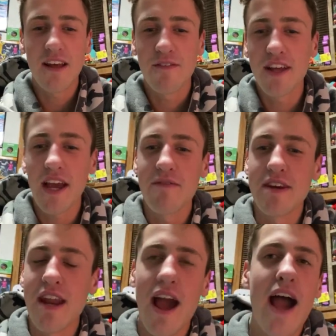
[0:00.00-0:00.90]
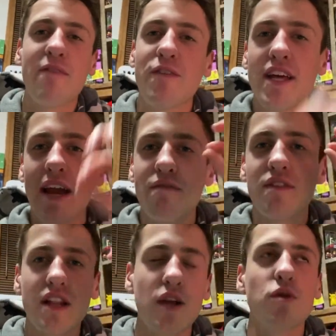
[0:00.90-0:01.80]
I feel like I've ne I feel like I've
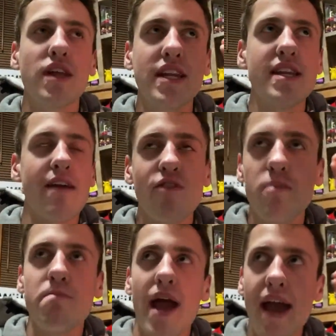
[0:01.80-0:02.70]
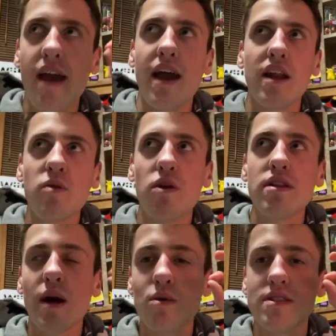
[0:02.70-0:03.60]
literally never met anyone
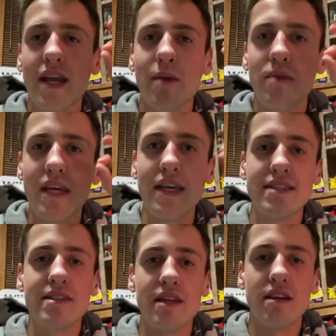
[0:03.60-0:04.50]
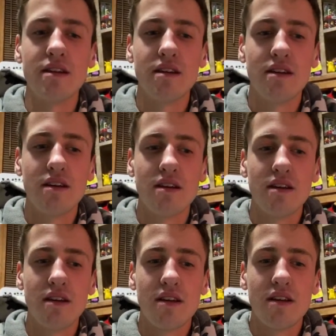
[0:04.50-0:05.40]
that was named Easton.
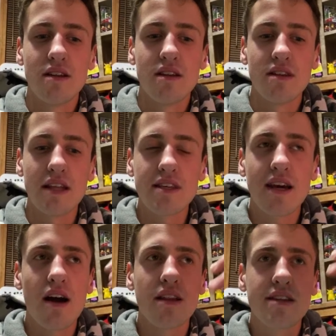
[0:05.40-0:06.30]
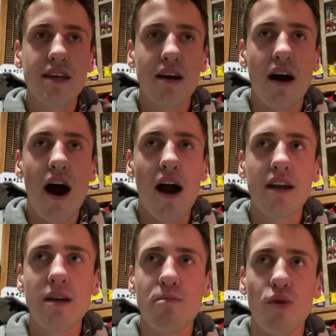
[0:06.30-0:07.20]
That's like a that's like a
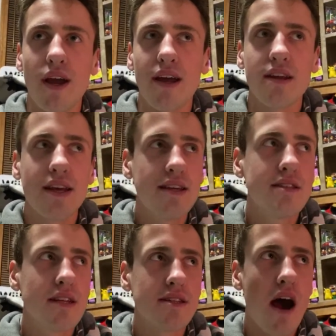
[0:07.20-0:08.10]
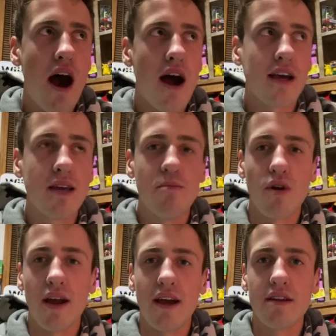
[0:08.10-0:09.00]
hockey brand. Easton is a hockey
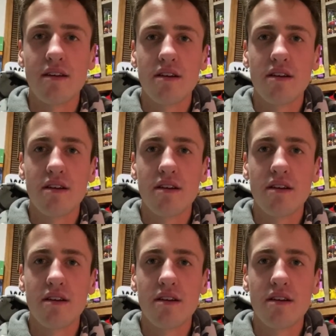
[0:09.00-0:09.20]
brand.